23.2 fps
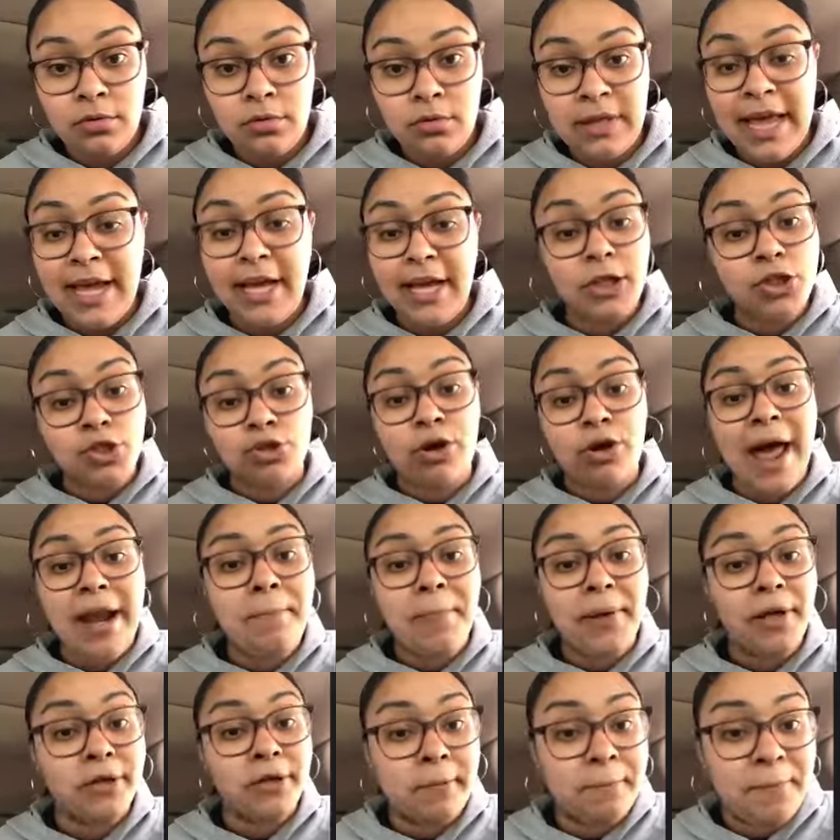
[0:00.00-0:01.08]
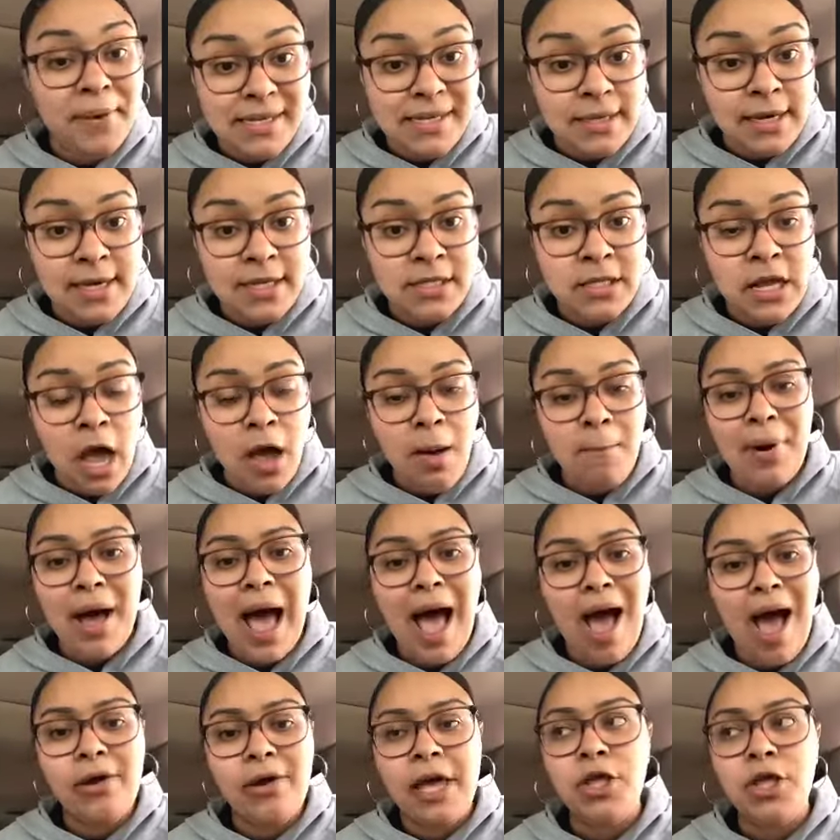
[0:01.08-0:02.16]
They could try to build a business, but
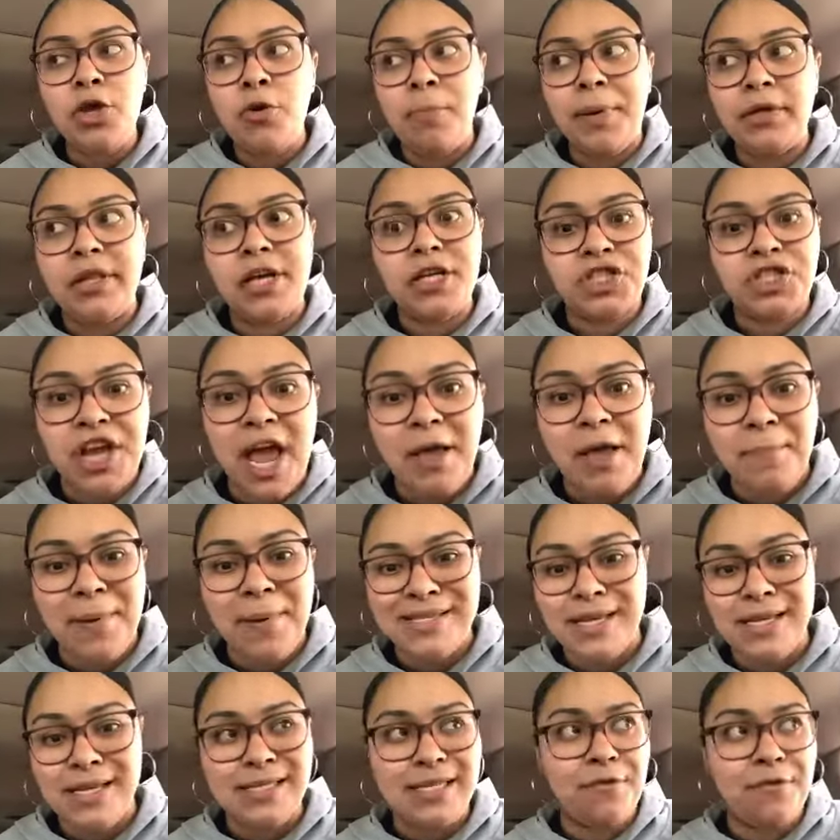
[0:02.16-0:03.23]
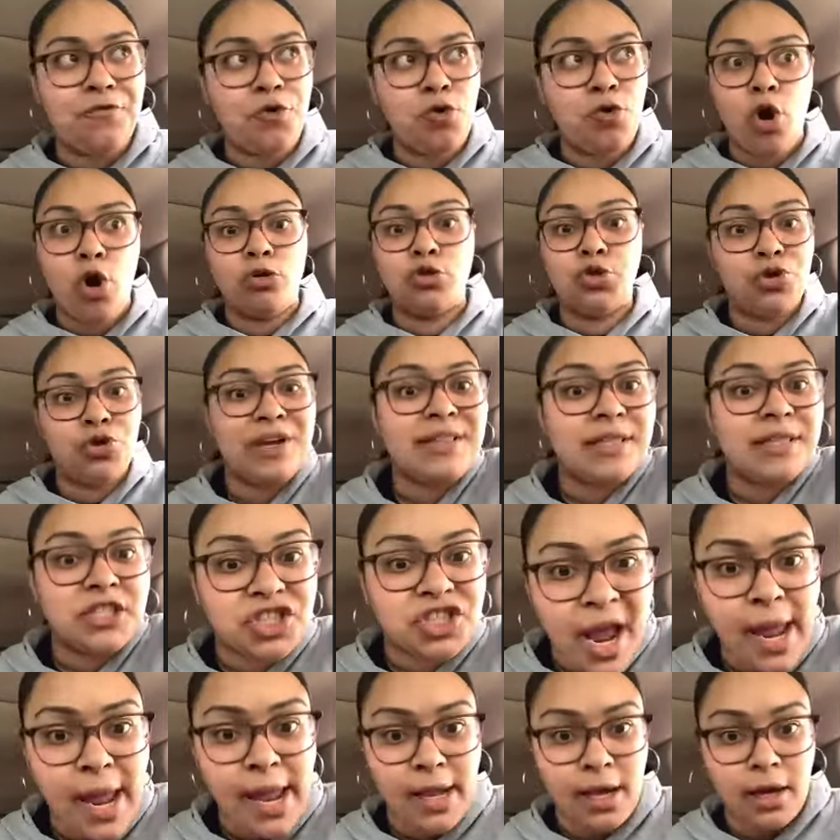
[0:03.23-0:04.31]
how can you build a shake business if you don't drink the
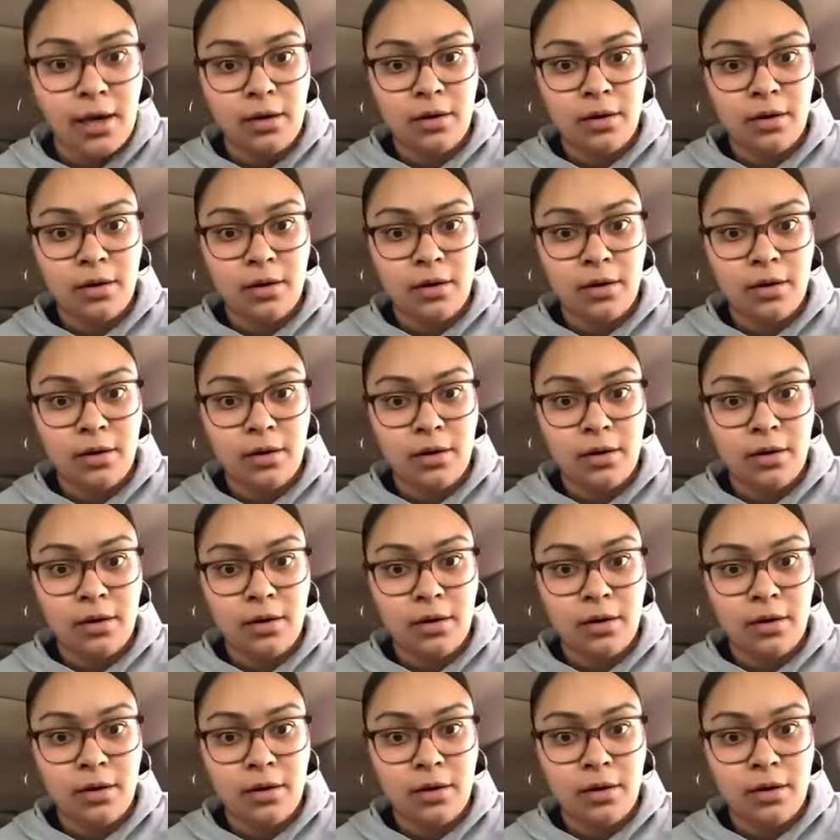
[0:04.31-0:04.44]
shake?